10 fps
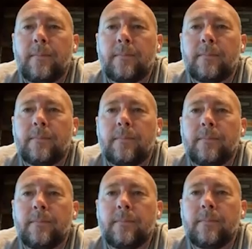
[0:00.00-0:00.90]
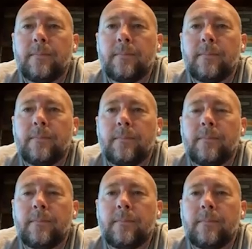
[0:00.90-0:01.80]

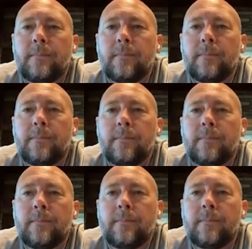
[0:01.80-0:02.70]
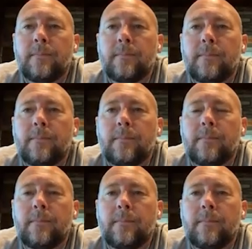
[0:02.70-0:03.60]

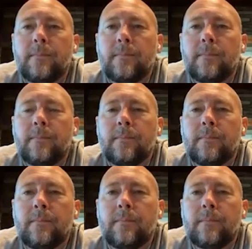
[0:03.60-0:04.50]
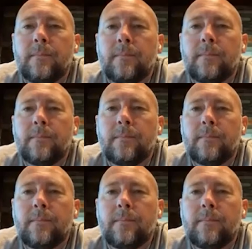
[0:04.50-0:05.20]
The person shown says nothing.